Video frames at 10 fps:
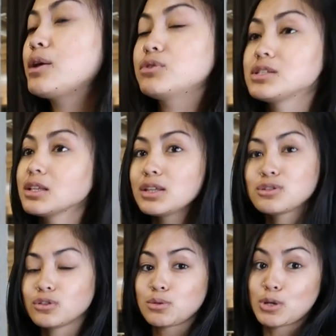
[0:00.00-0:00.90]
I recently
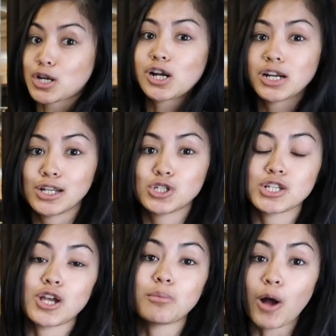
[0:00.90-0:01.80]
sold a maternity
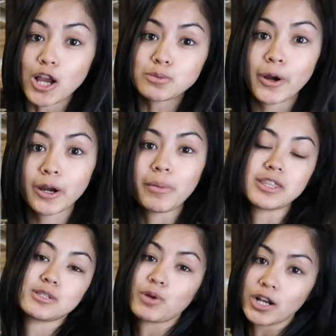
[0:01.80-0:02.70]
dress on Poshmark by
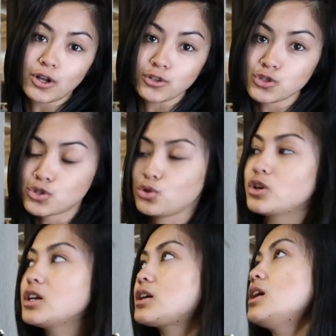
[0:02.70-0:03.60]
this brand called
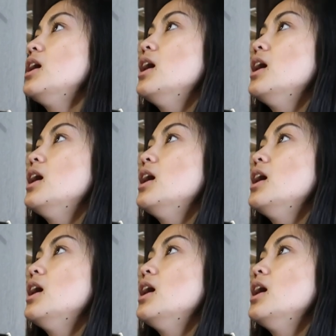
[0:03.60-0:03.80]
Storq,